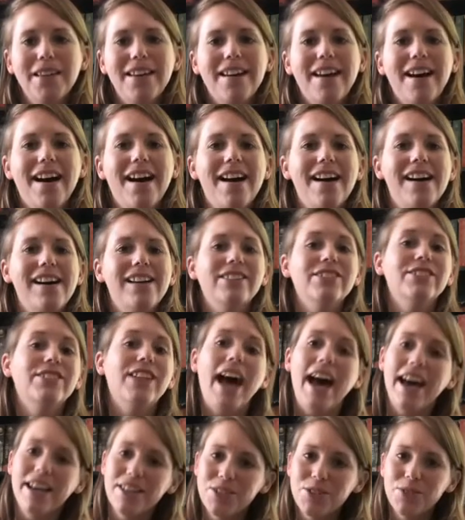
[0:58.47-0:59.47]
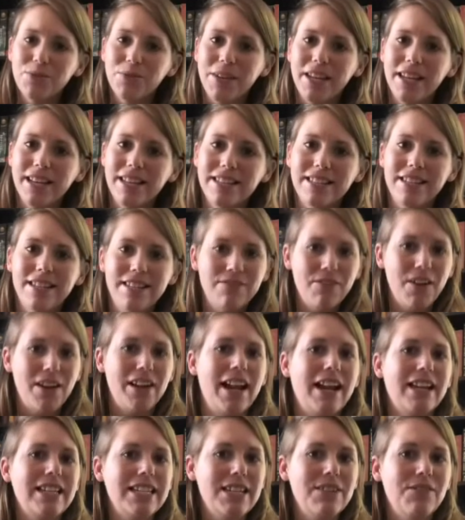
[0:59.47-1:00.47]
Last week's fun
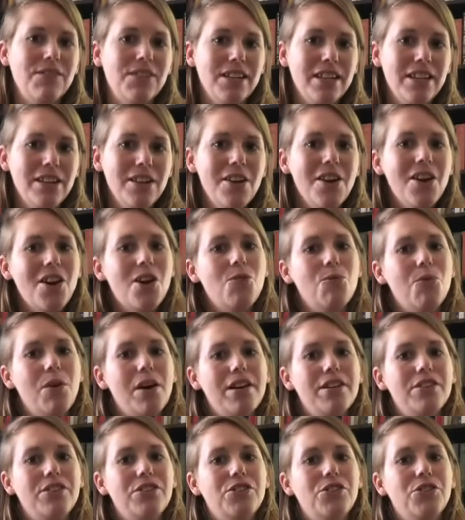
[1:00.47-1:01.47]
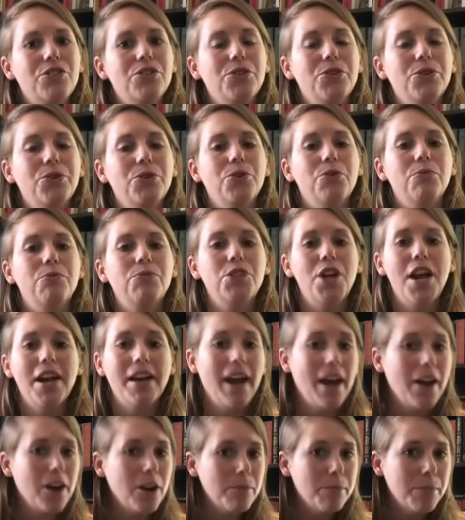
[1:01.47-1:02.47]
activity was to check
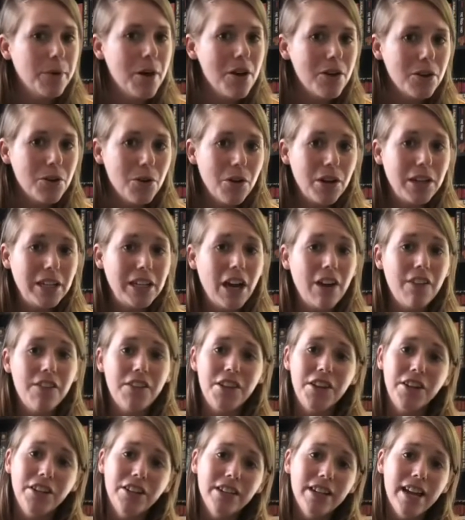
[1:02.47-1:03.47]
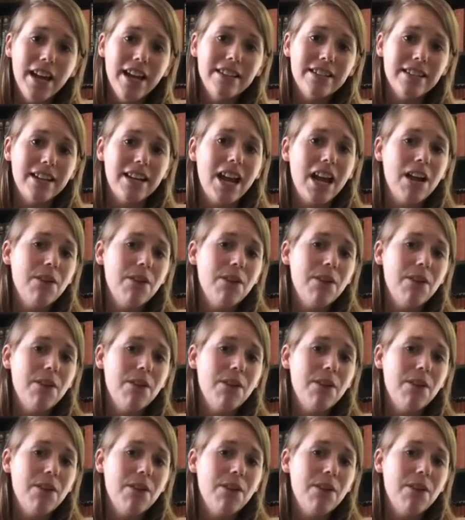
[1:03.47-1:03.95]
out a book or get on the internet, and I